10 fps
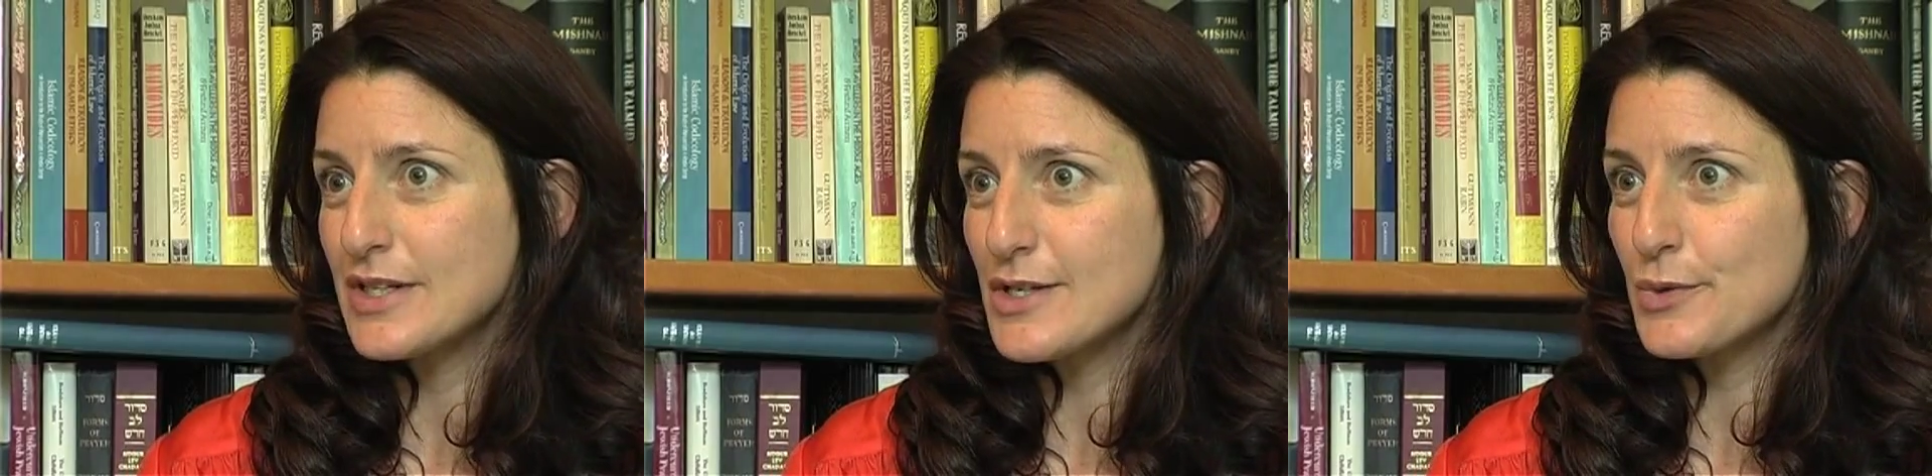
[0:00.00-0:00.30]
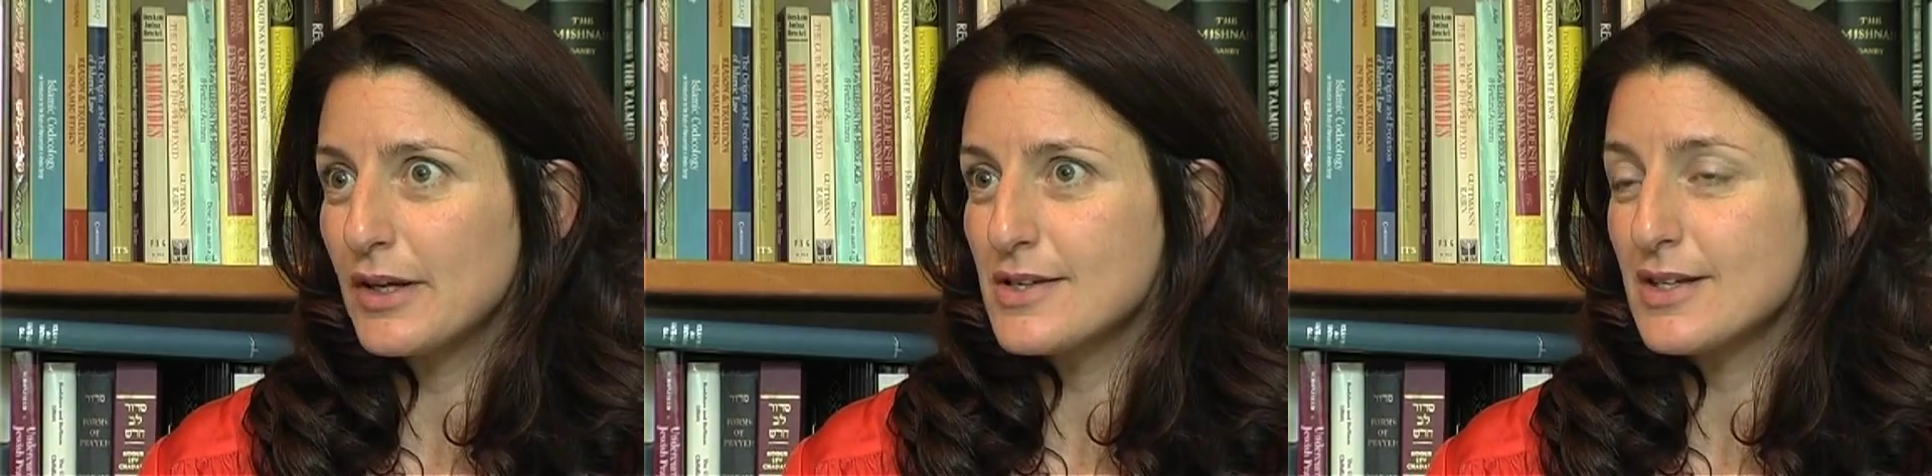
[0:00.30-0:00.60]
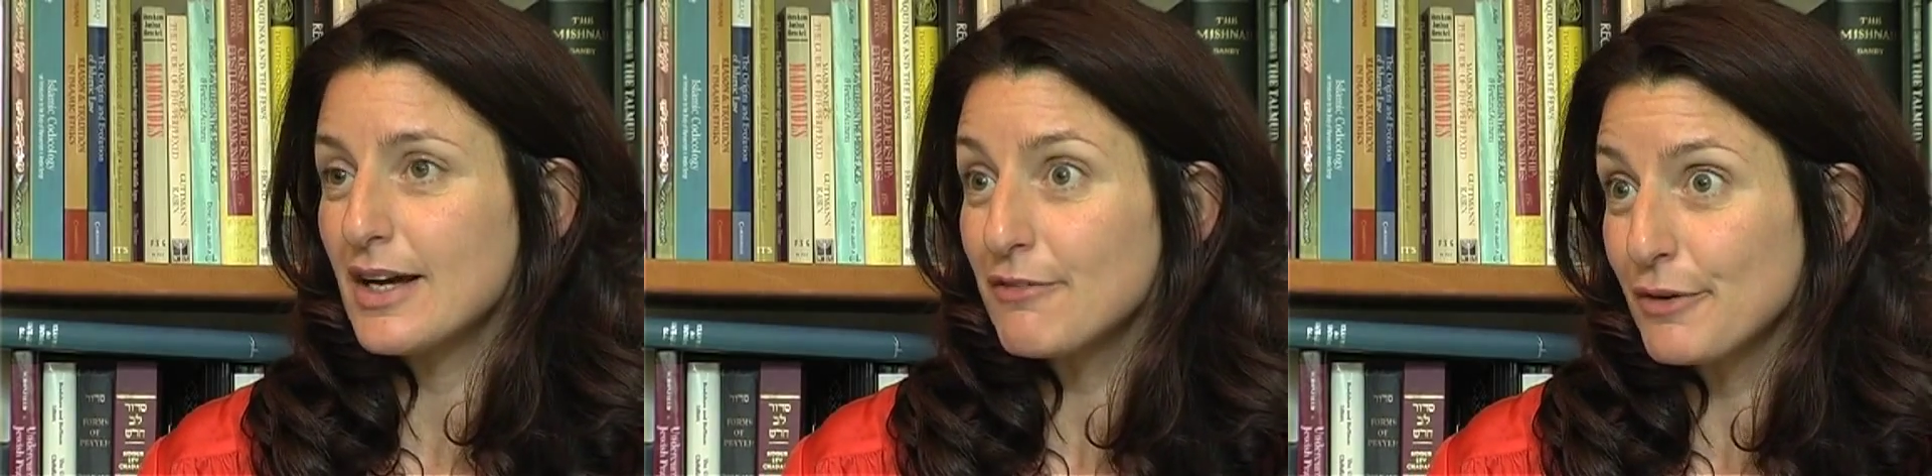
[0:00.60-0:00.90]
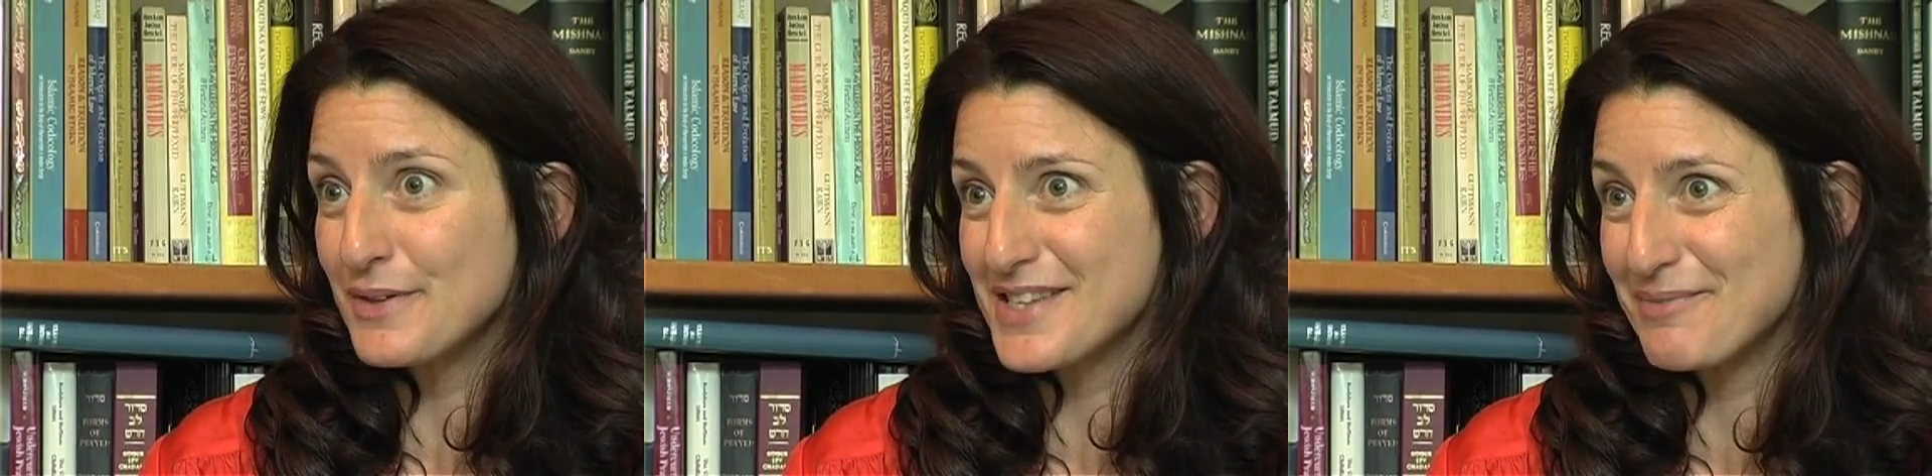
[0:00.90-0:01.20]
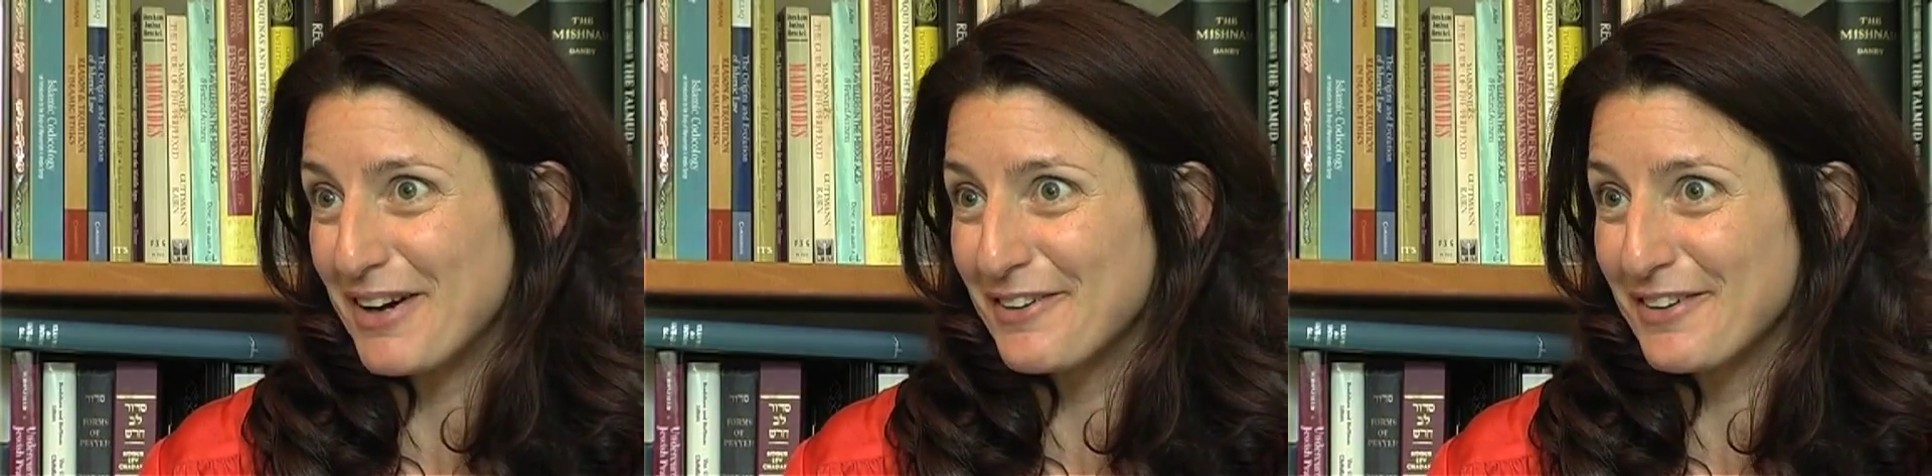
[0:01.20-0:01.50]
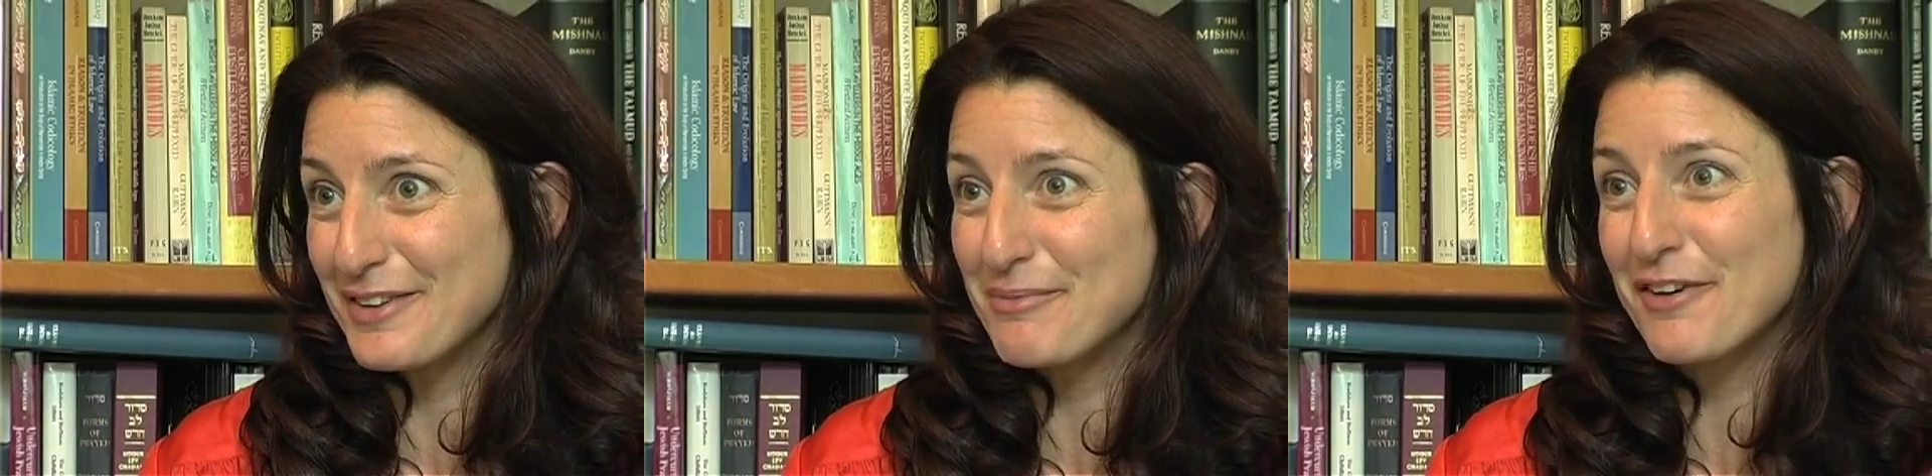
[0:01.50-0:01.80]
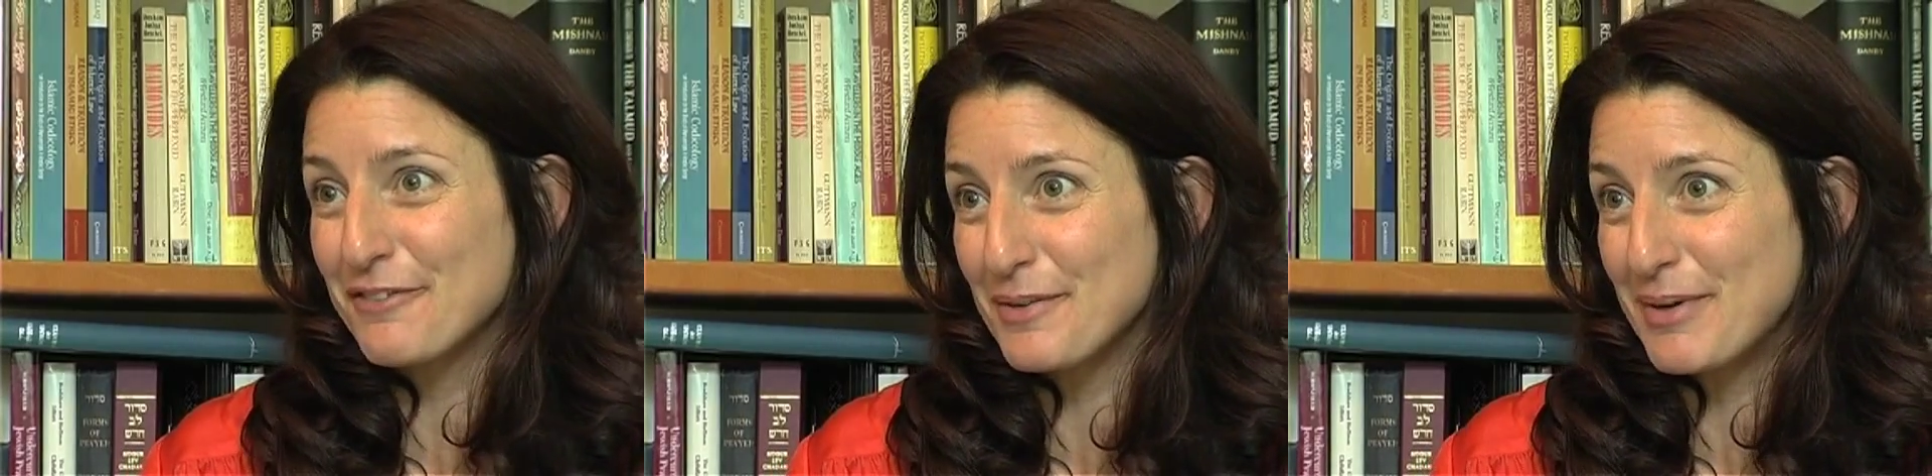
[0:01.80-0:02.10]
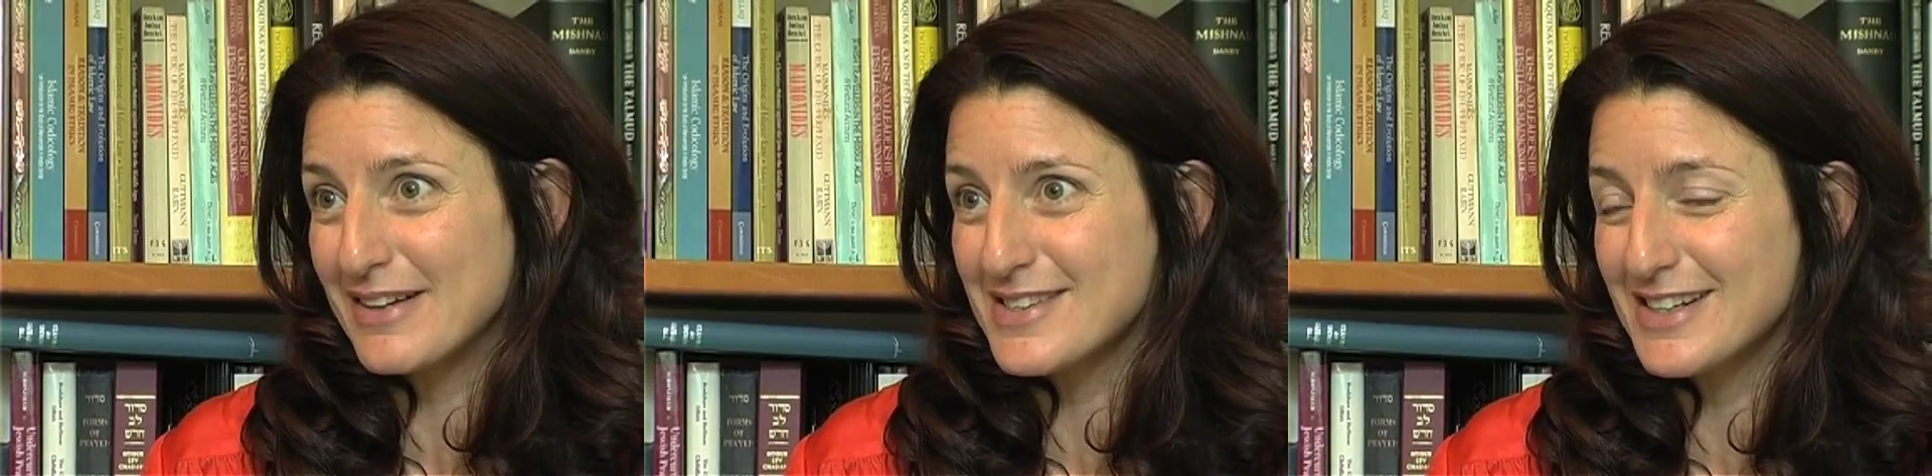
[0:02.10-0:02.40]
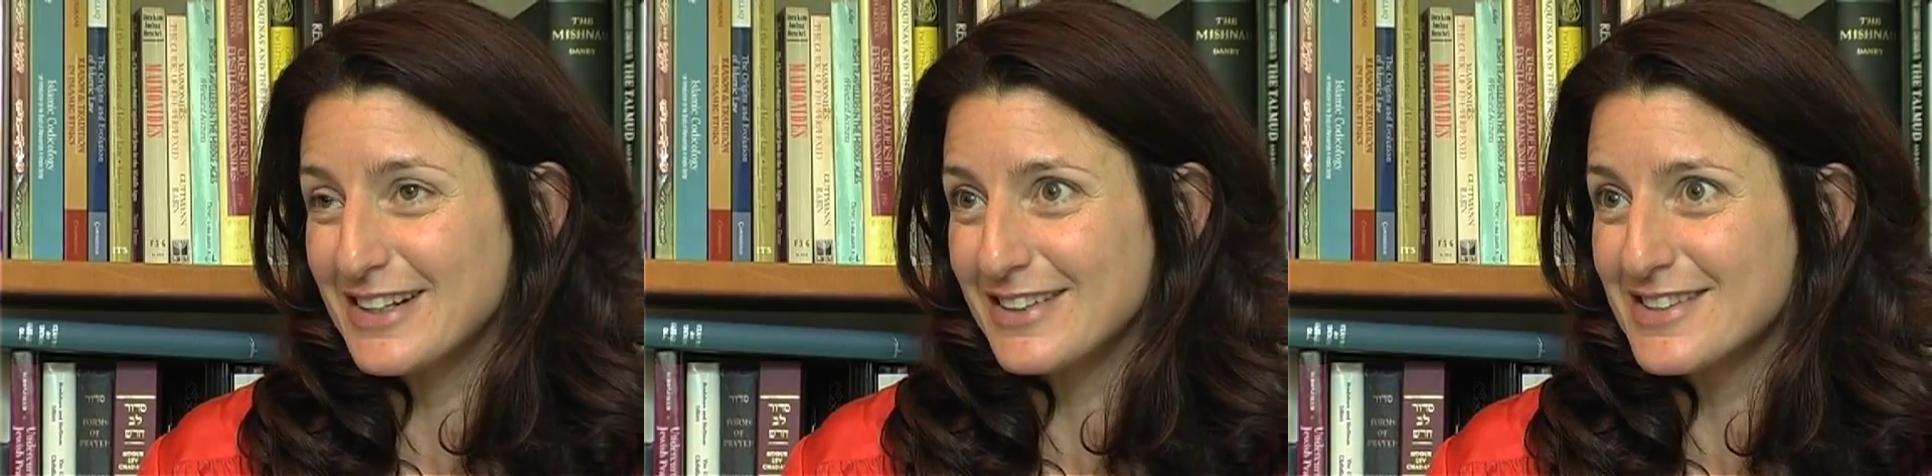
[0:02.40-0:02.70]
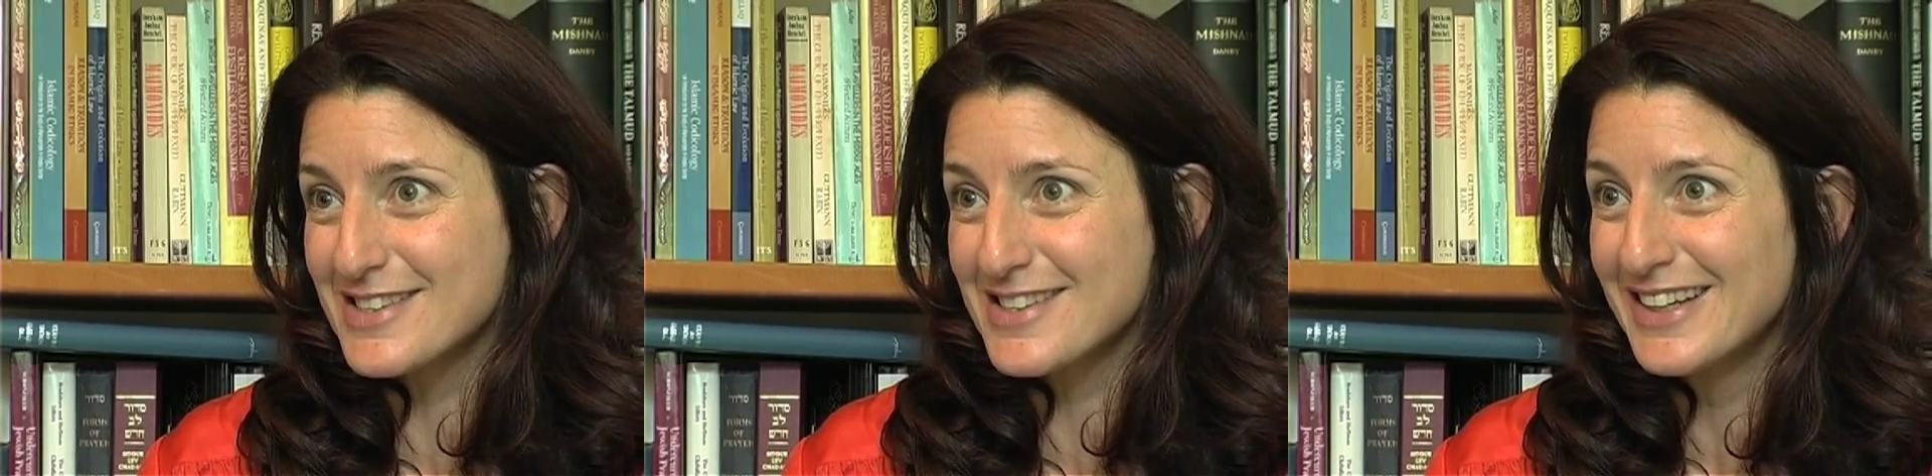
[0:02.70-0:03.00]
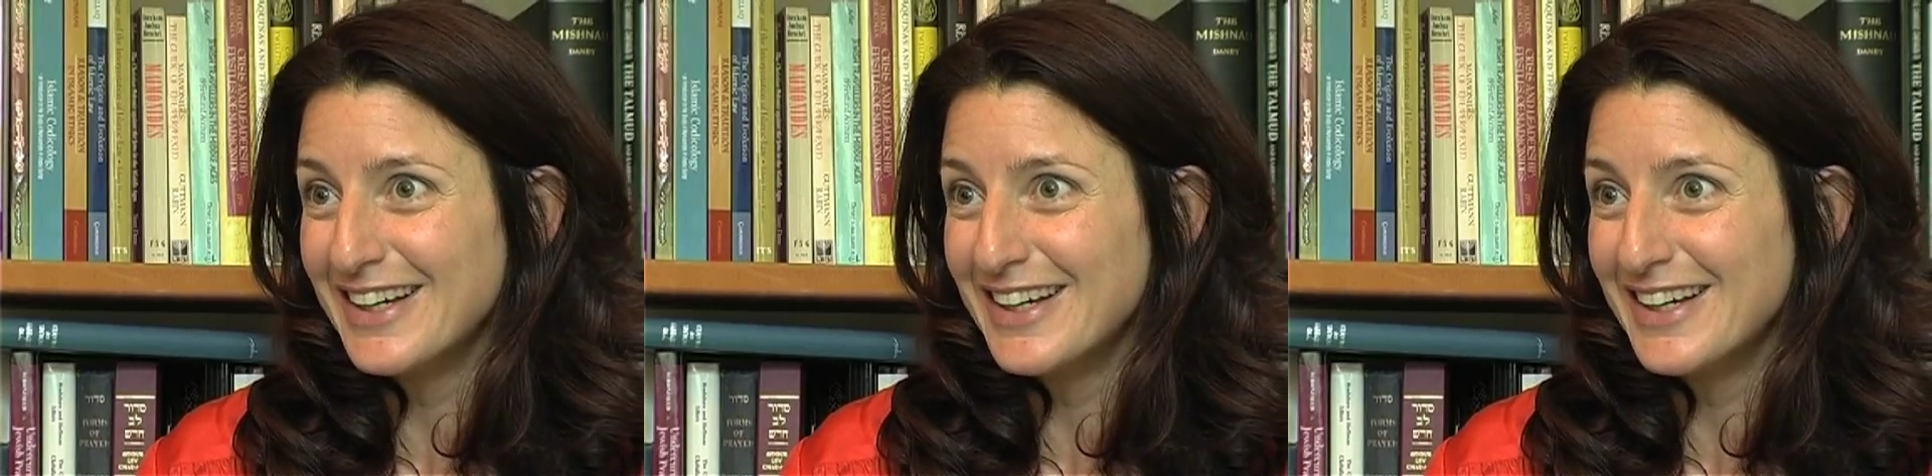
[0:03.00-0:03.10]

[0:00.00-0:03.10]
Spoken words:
in Israel is that everyone's a migrant apart from the Palestinians.